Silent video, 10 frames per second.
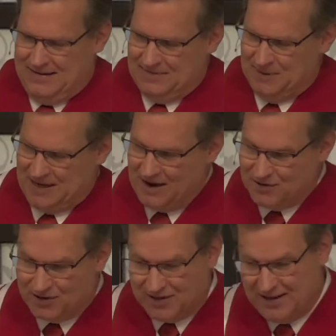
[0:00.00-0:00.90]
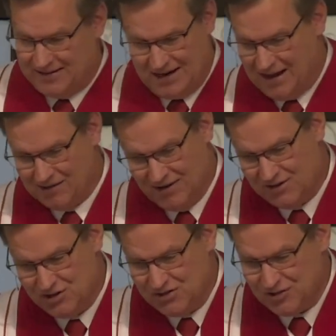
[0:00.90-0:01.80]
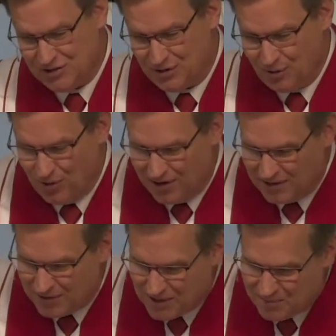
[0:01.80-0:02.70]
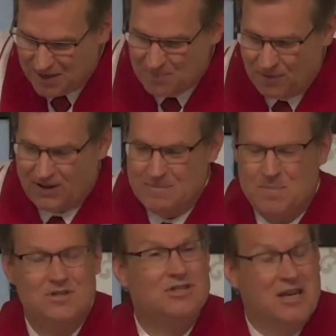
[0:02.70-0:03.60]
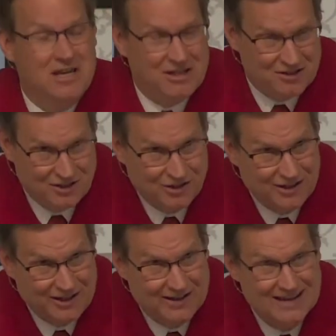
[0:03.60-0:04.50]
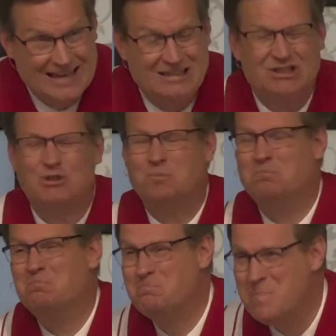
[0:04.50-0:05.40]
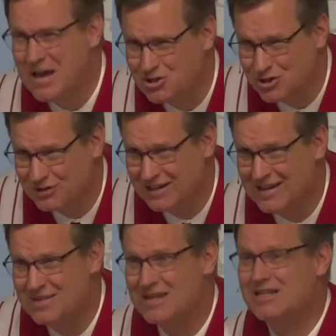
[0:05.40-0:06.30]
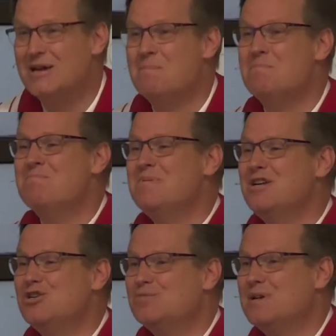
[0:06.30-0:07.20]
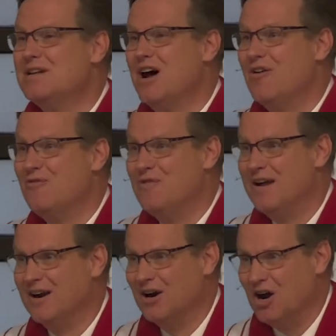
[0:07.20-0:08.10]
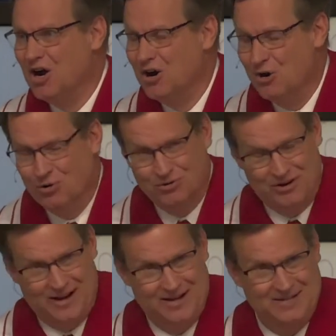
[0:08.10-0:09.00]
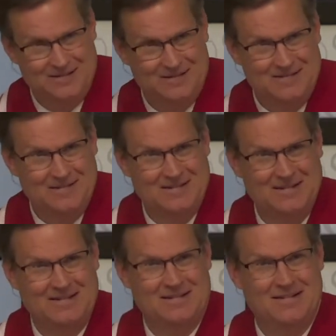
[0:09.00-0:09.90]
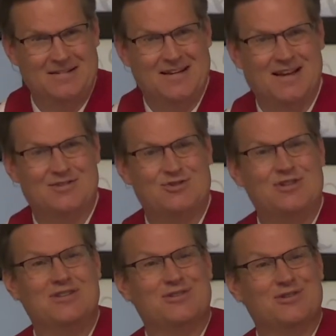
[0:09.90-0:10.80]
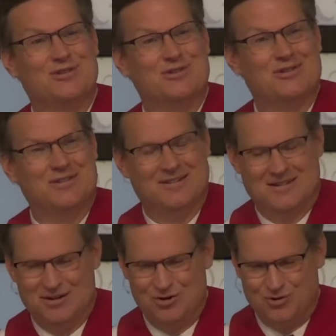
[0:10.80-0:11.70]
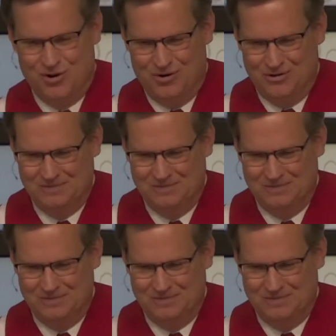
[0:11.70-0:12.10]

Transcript: But neither could they tolerate Jesus' authority with the people, and particularly, especially the diminishment of their own as Jesus grew.